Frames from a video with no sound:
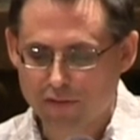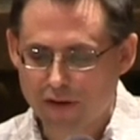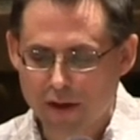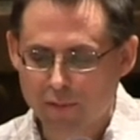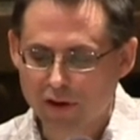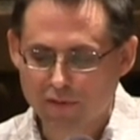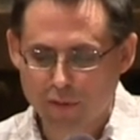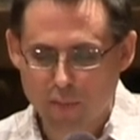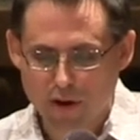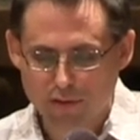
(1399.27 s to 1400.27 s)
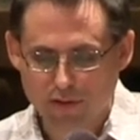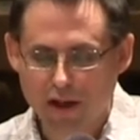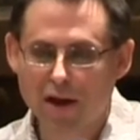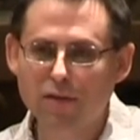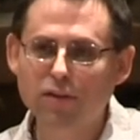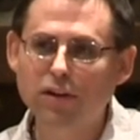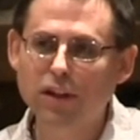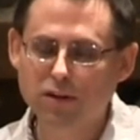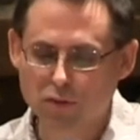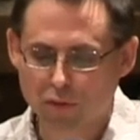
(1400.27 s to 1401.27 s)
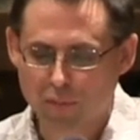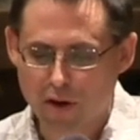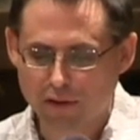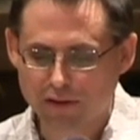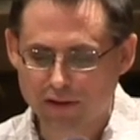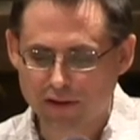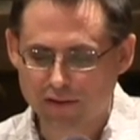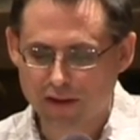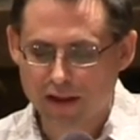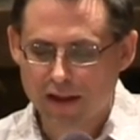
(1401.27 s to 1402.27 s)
fabric of our modern lives and electoral politics,